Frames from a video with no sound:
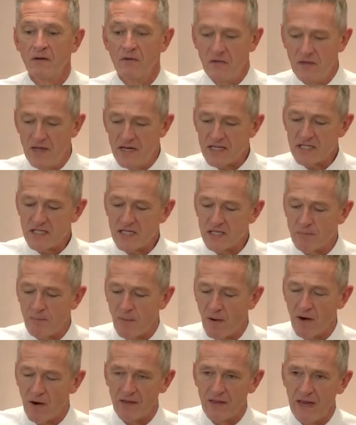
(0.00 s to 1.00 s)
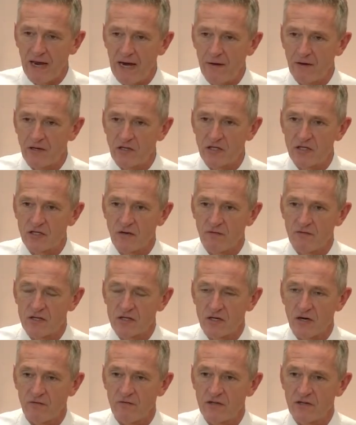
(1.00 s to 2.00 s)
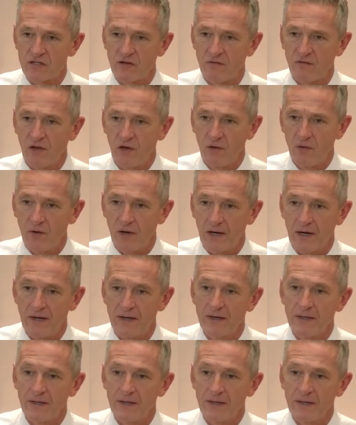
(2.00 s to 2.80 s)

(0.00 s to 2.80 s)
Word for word: This is part of the heritage of the servants of the Lord.